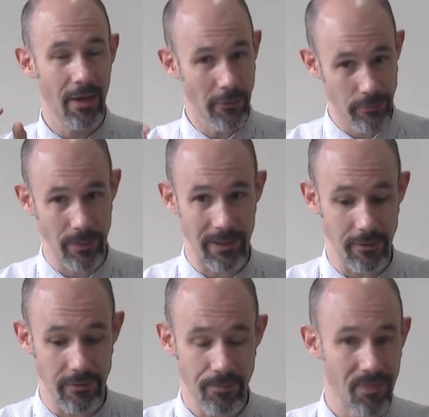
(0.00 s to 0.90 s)

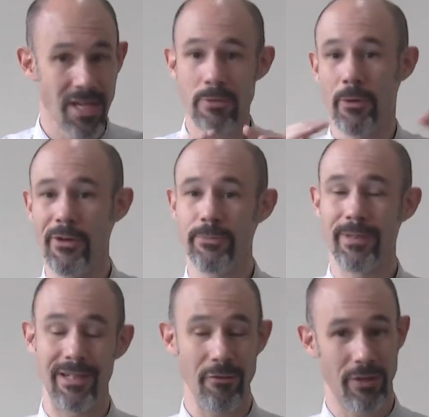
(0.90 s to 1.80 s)
hospitals. These were
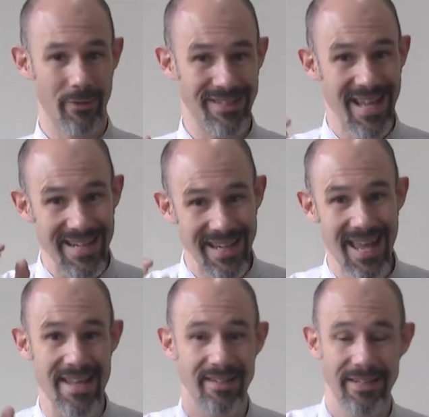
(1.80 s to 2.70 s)
hospitals that were
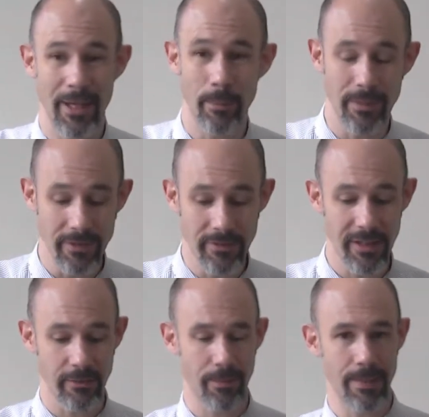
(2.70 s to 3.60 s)
dedicated to helping
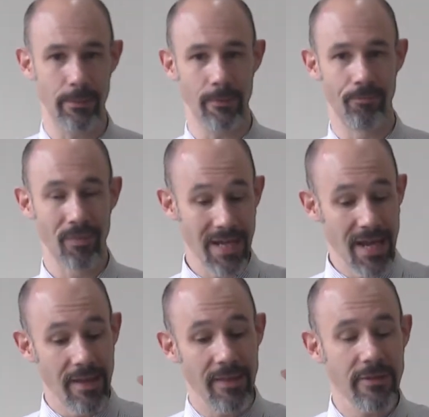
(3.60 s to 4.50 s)
sick people.
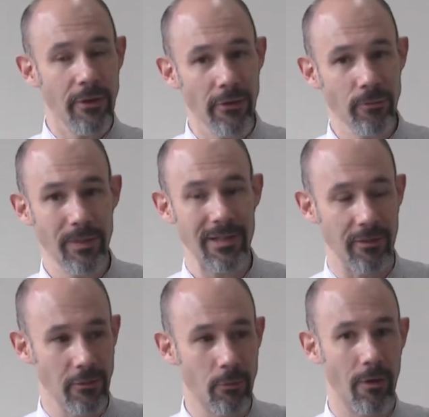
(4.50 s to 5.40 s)
These
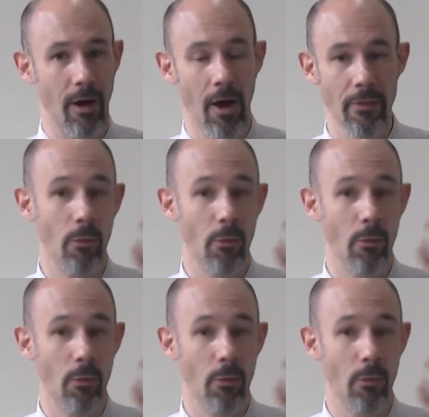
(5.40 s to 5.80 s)
hospitals were on